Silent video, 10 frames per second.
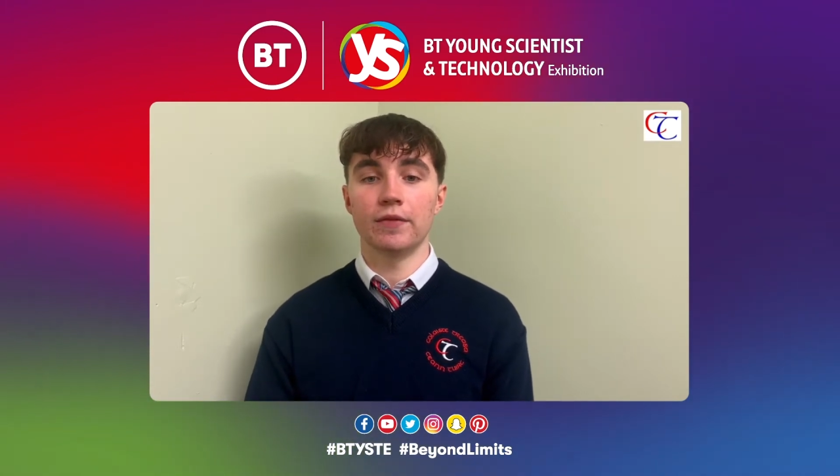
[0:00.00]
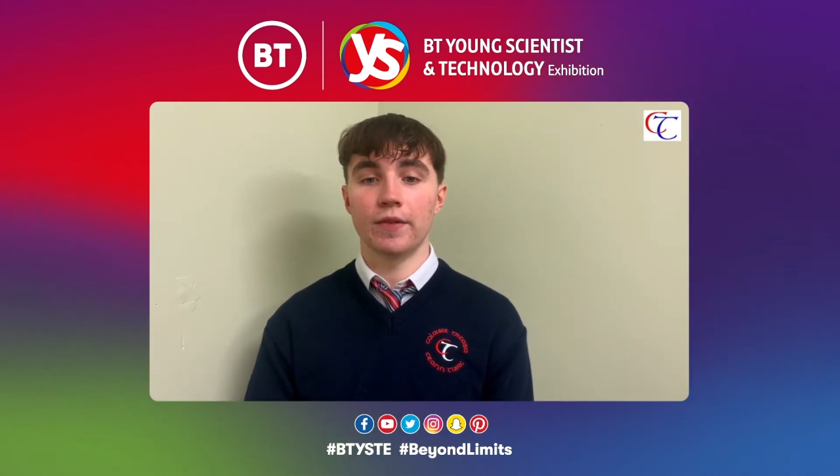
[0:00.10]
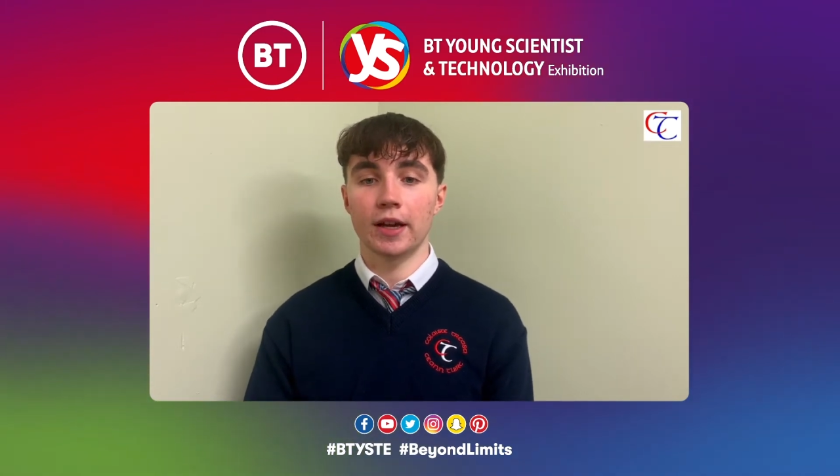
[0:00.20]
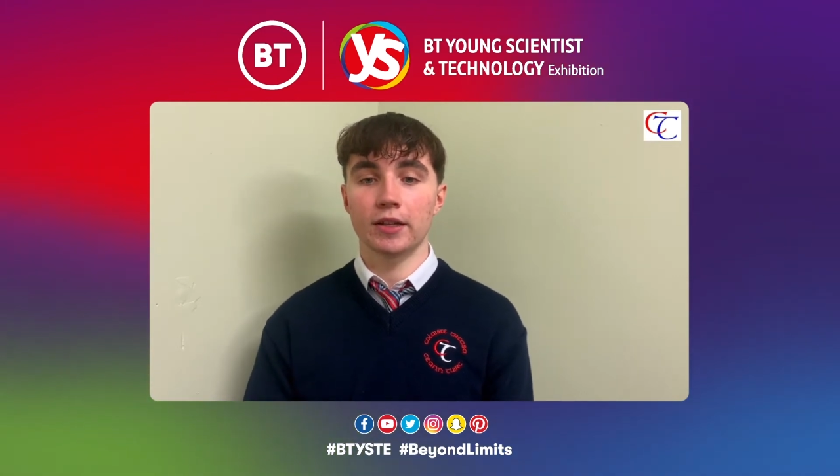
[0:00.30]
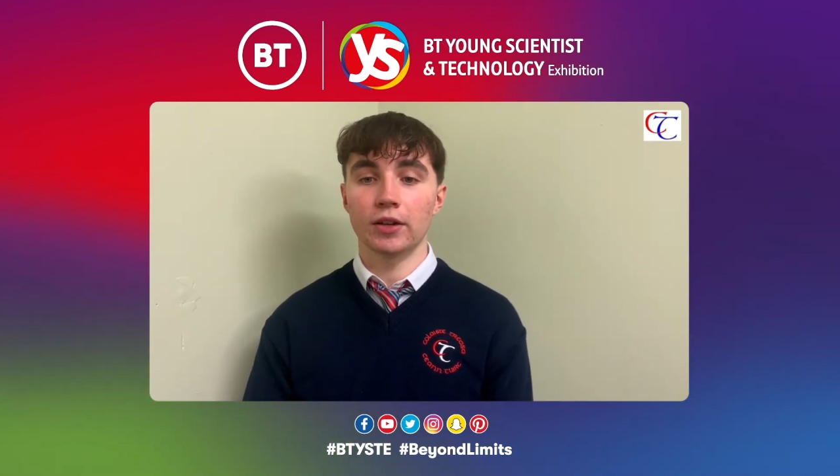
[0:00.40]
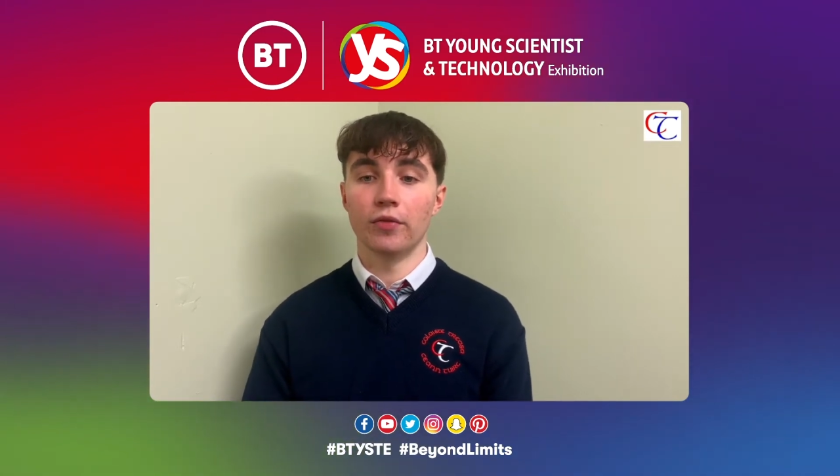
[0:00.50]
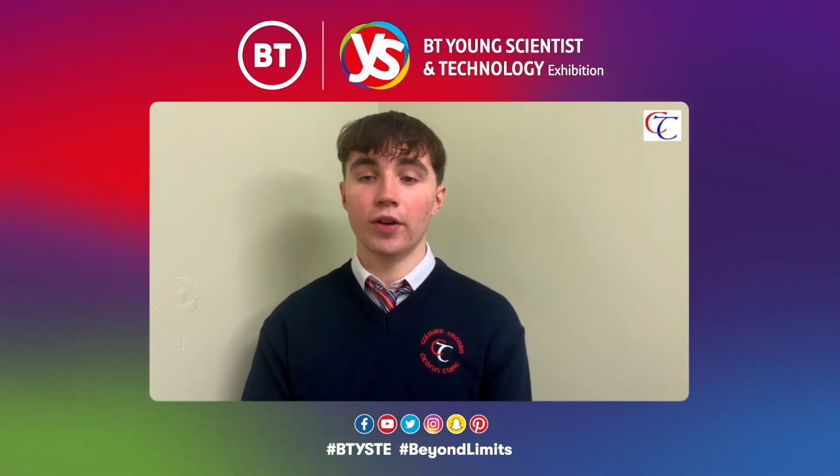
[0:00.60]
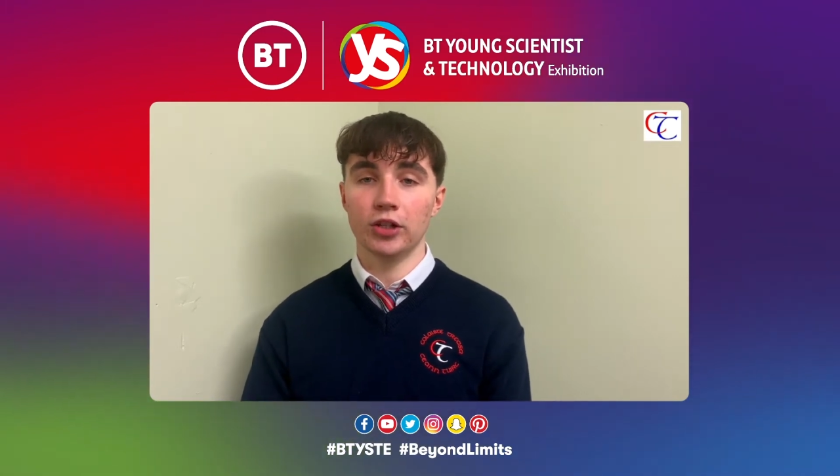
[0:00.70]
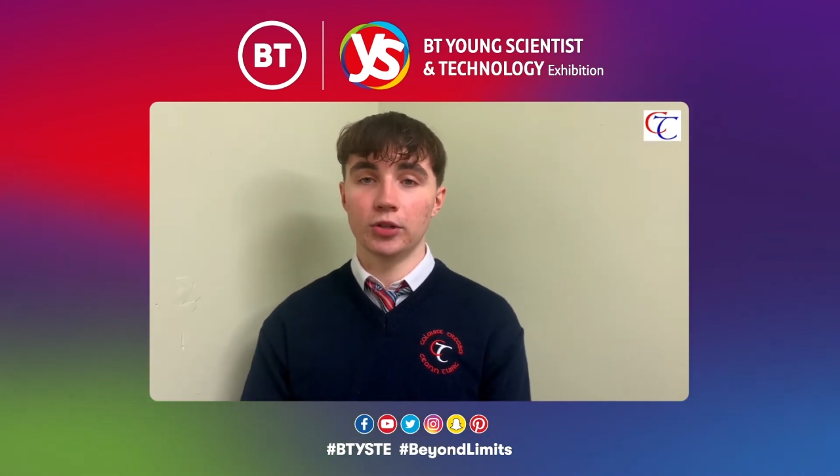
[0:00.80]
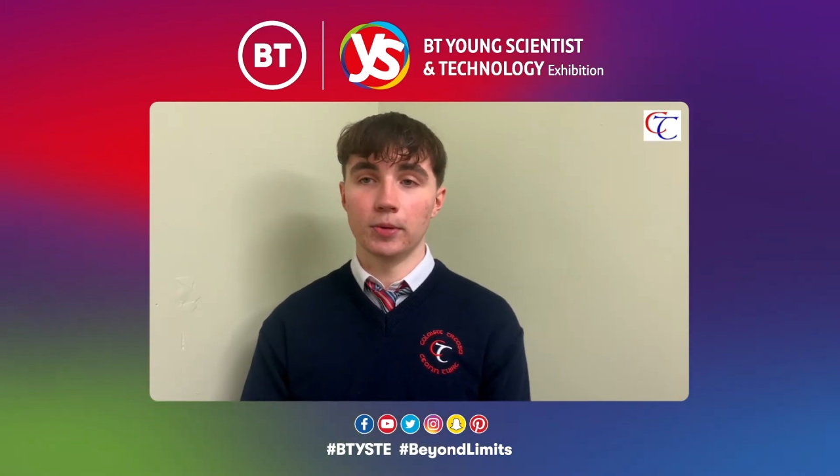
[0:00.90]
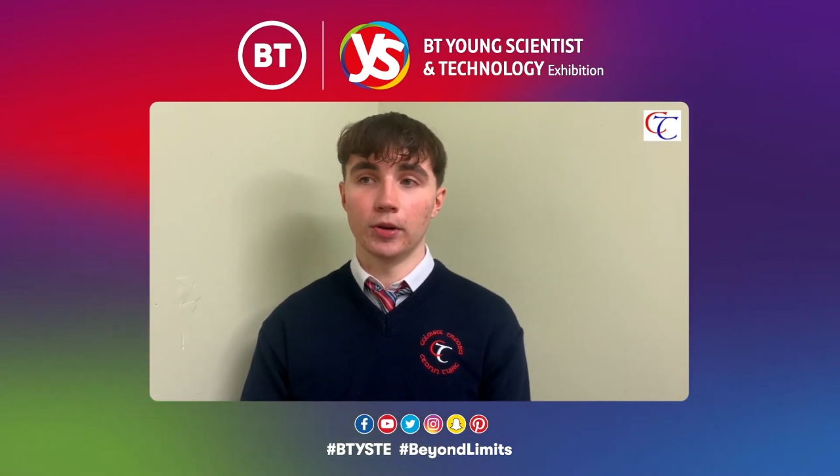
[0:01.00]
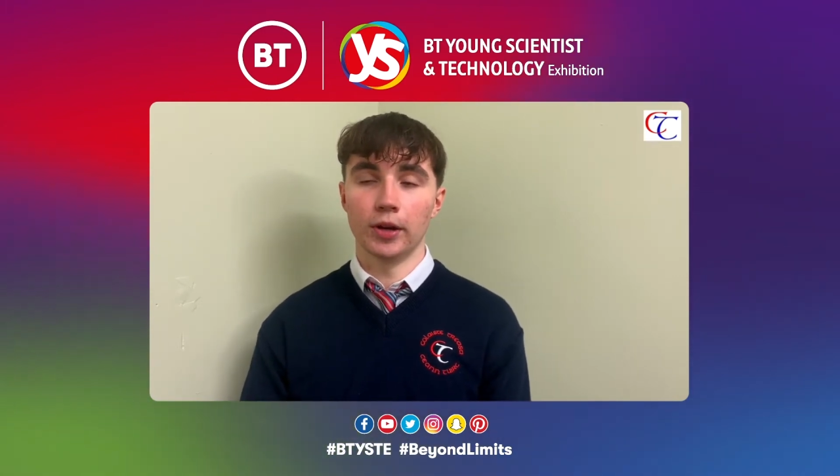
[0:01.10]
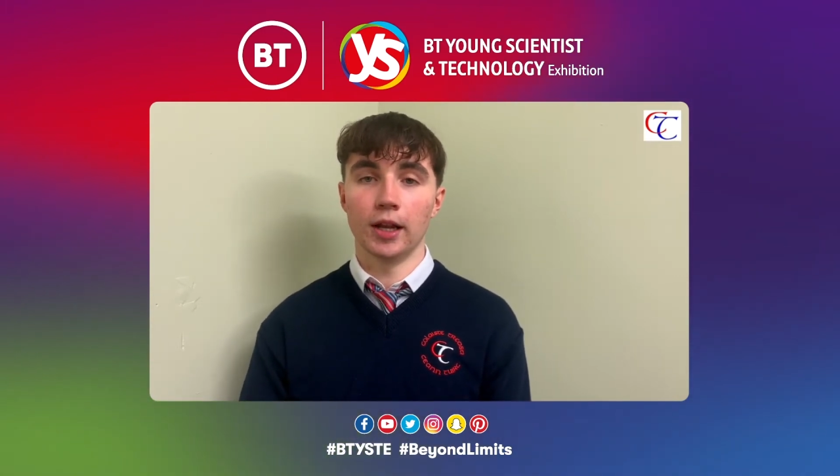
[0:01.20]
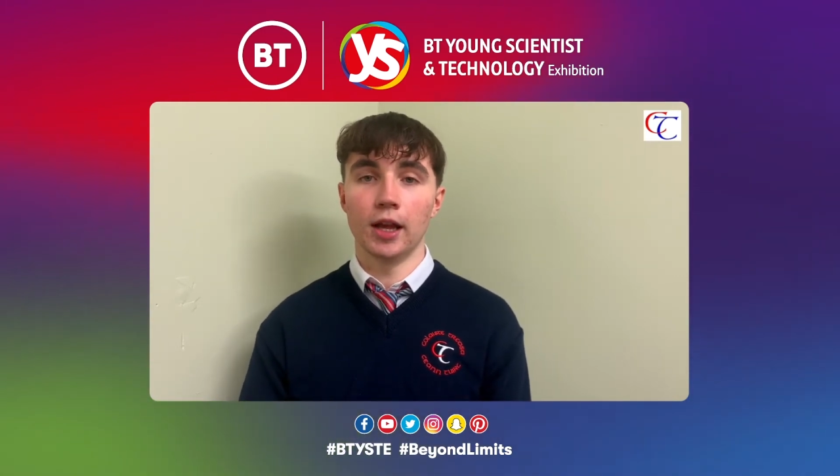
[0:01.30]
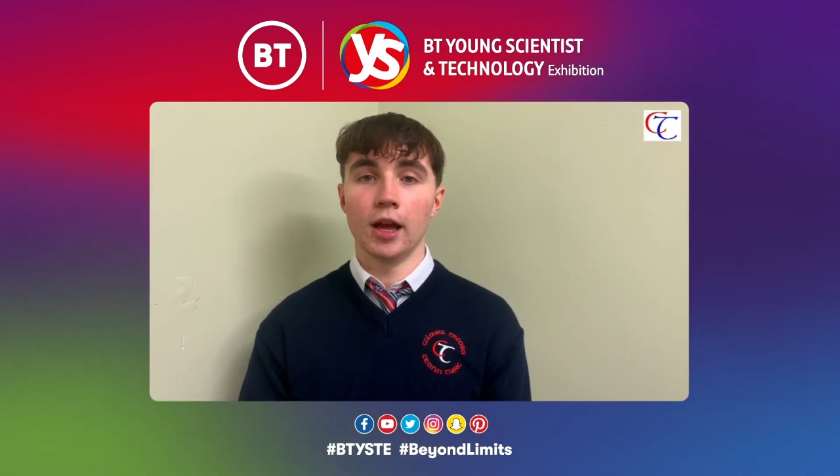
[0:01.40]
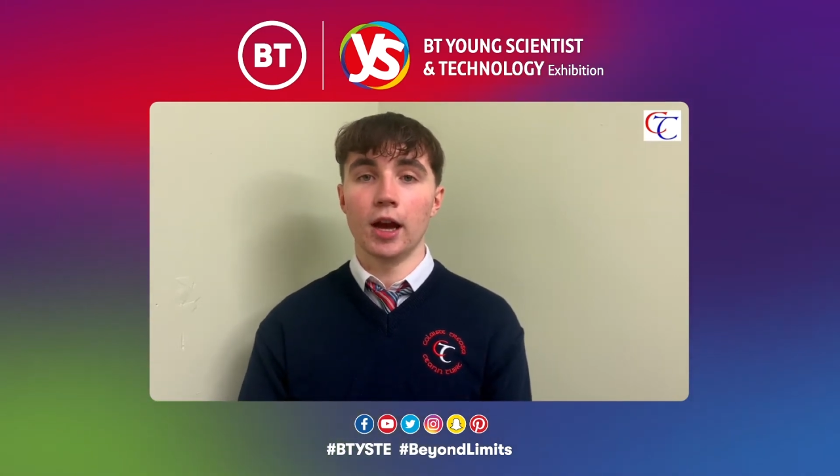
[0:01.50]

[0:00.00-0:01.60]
effects of vegetable oil